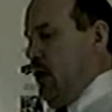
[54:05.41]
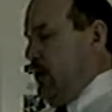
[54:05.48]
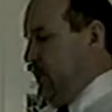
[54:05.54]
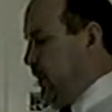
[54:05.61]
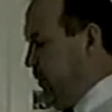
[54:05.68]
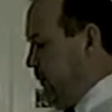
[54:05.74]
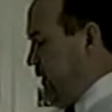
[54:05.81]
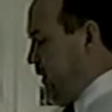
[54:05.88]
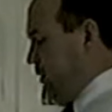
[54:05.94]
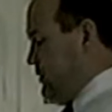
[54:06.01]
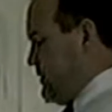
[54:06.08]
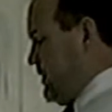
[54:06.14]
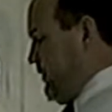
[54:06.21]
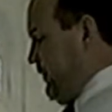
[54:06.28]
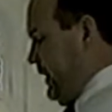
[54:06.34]
Another way to
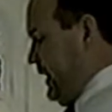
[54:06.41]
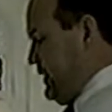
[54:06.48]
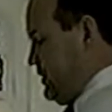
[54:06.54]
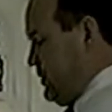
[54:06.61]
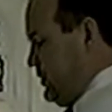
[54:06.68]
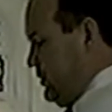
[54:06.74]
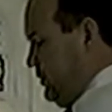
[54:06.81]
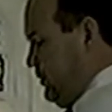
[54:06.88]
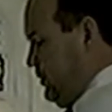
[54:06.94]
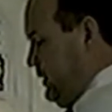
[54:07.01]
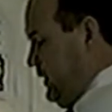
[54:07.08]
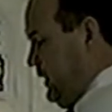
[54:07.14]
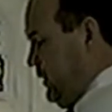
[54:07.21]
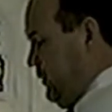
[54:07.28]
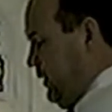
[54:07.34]
use the device, too,
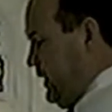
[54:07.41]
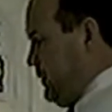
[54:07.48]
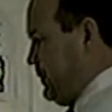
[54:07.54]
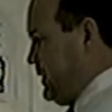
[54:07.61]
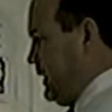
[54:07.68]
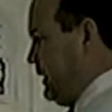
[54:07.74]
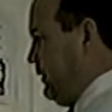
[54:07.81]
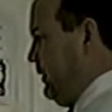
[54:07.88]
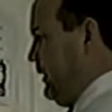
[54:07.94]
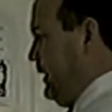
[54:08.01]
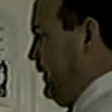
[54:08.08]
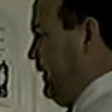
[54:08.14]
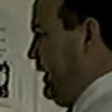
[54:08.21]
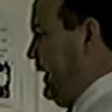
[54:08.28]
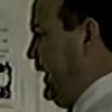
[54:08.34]
in the equine, particularly
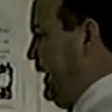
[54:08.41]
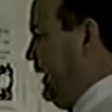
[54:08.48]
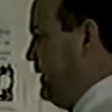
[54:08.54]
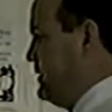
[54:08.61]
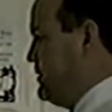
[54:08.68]
in the head,